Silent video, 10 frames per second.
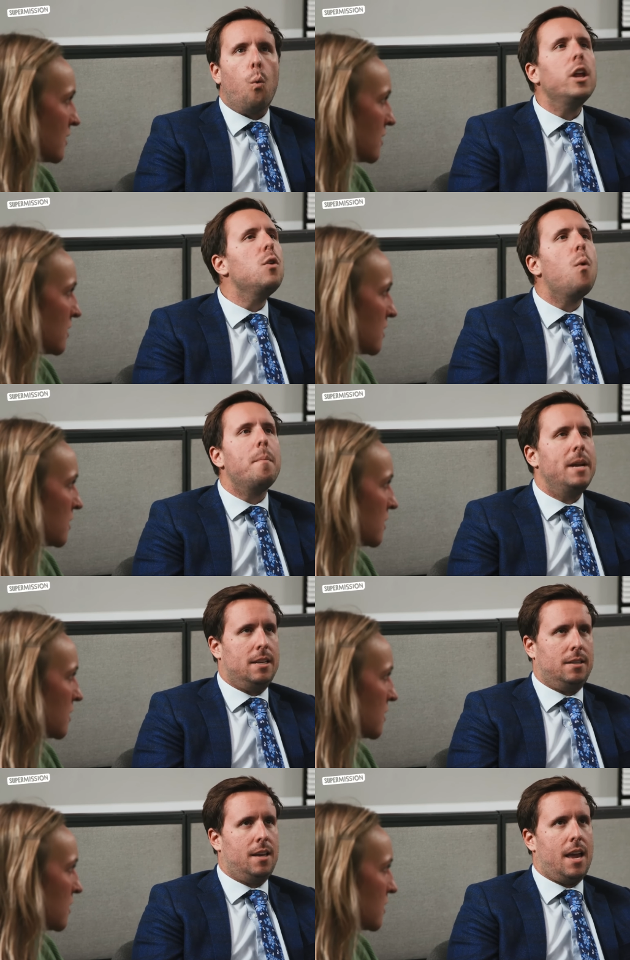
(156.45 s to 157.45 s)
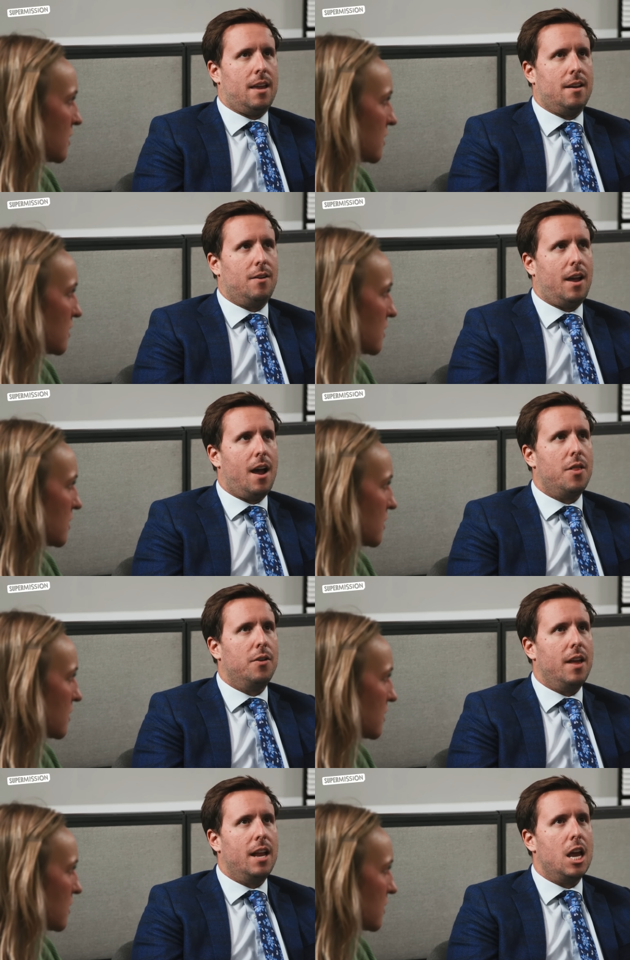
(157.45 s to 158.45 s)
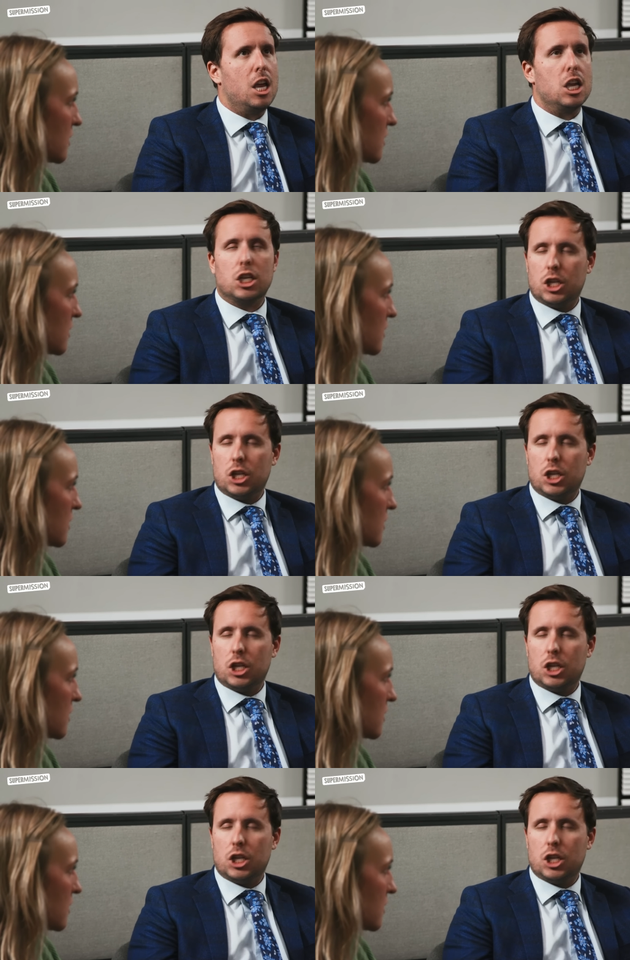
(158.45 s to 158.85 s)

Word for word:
Speaker 1: What do you want me to say, okay, other than you